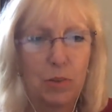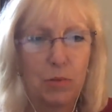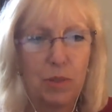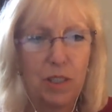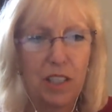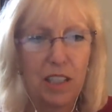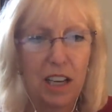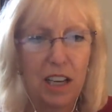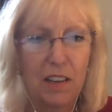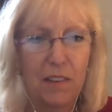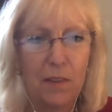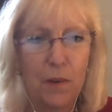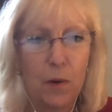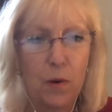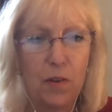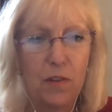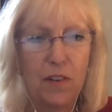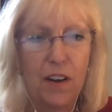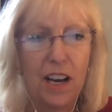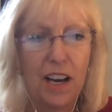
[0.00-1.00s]

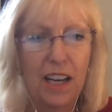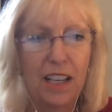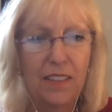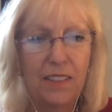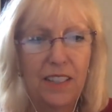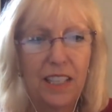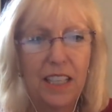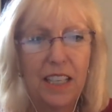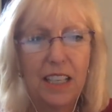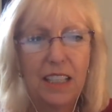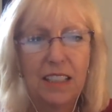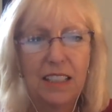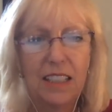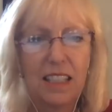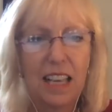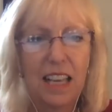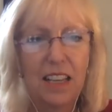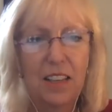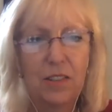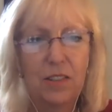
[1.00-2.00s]
3945,
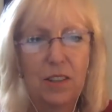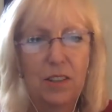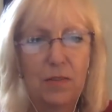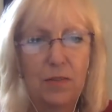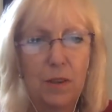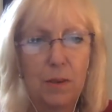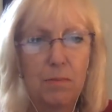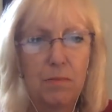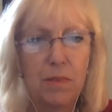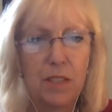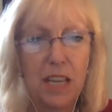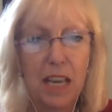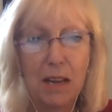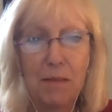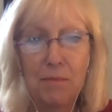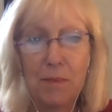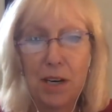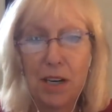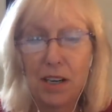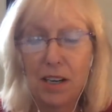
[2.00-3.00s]
Sandra from
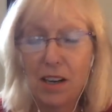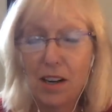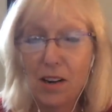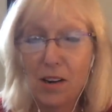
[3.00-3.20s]
Denmark.